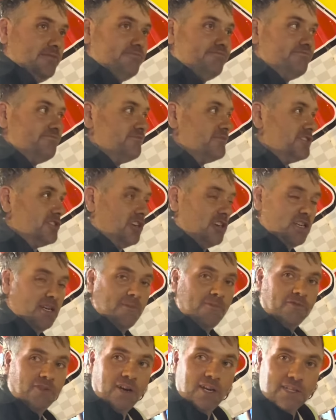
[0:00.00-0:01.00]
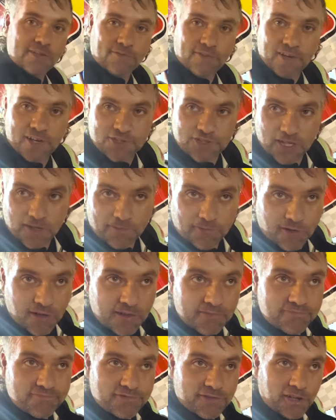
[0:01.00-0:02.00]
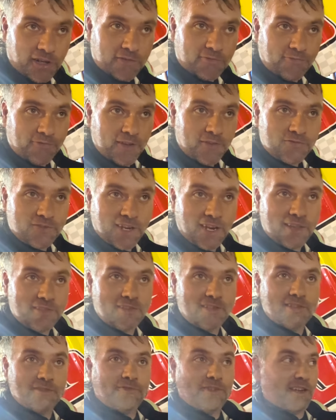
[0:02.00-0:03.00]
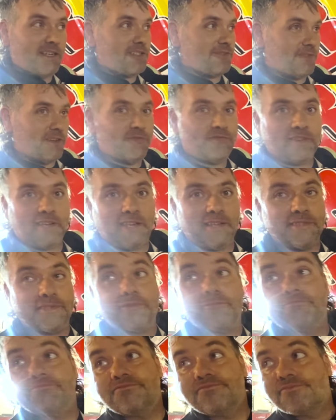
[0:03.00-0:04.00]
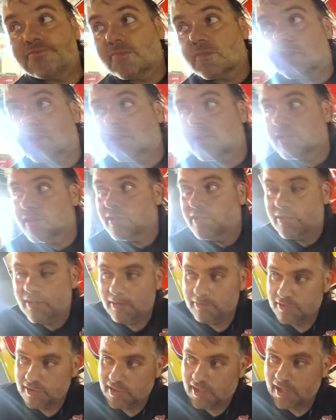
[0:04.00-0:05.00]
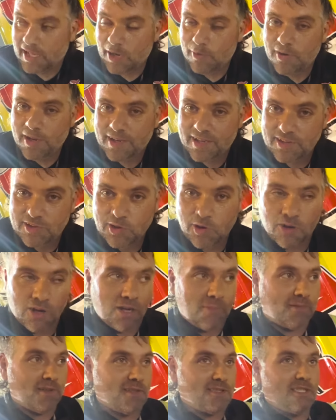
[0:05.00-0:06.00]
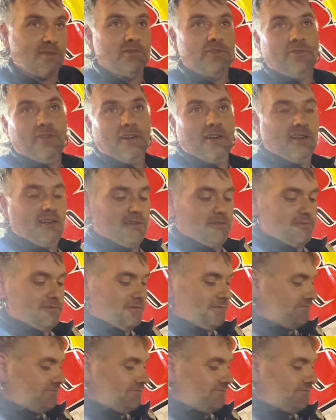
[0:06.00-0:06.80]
Start up front, you finish up front. Start 15th and you finish 15th. I was glad we didn't get tore up because it was fun close.